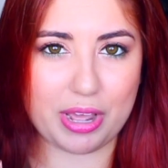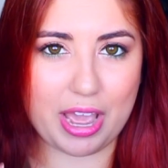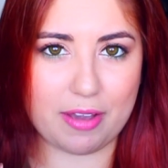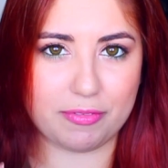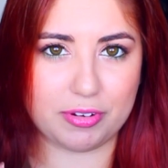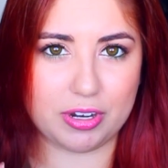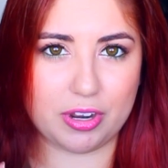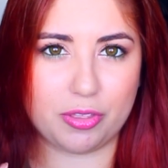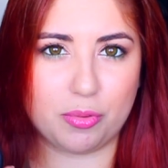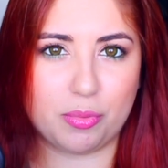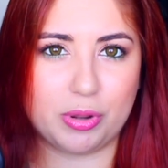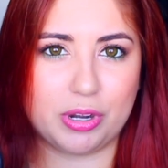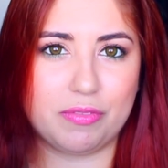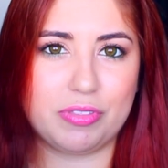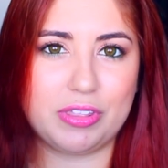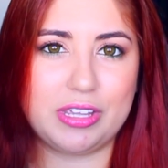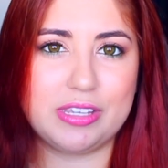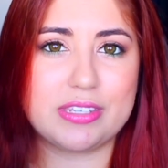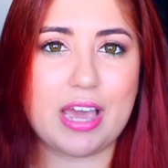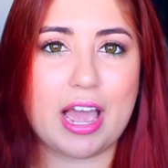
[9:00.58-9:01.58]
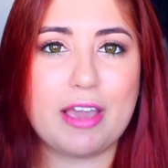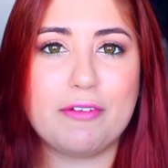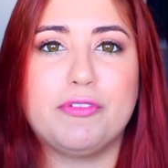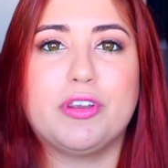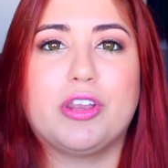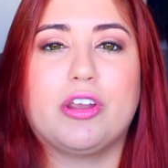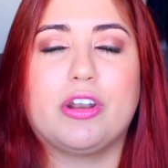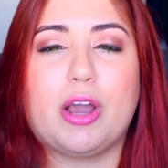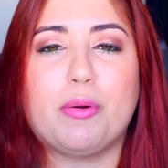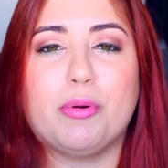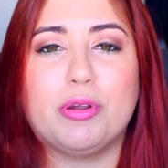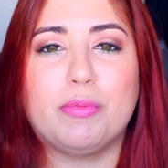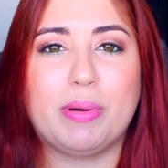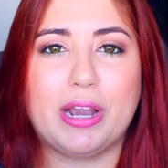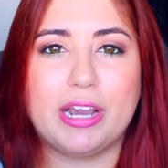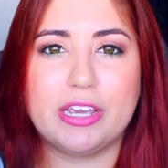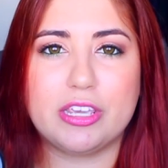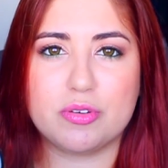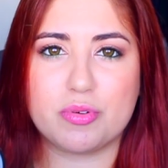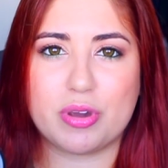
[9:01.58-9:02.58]
have another one of these, I figured I would
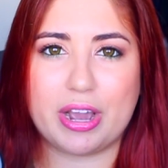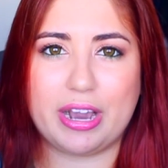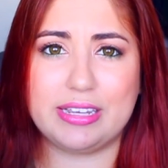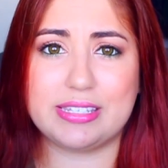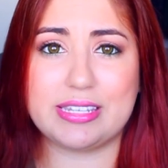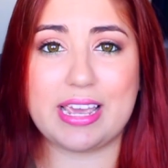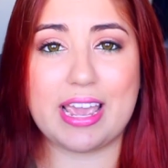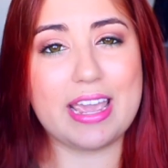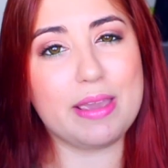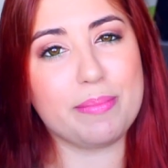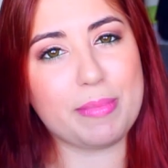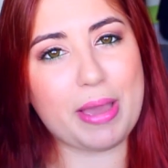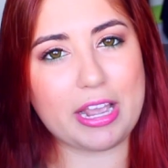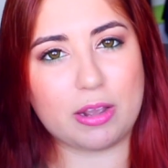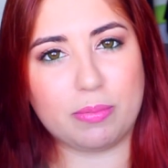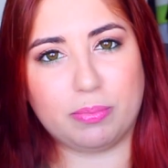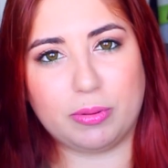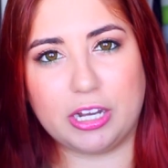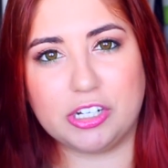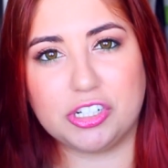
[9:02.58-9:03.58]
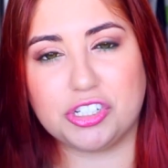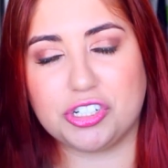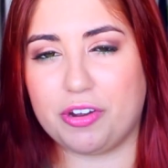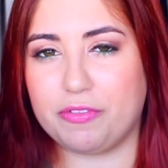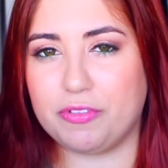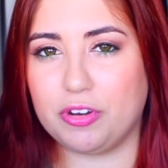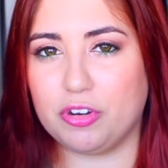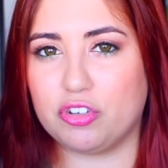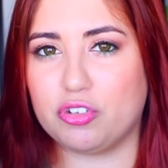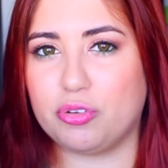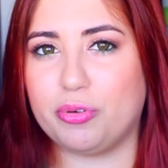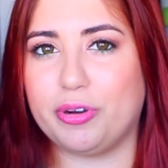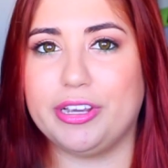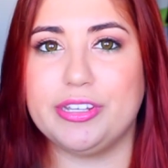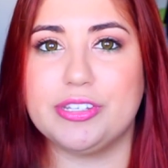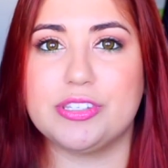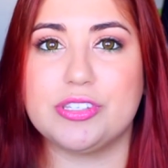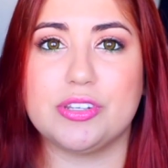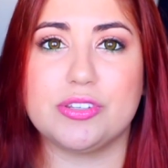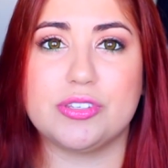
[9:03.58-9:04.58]
buy you guys a MAC blush of your
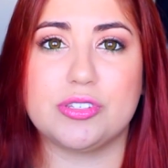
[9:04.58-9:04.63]
choice.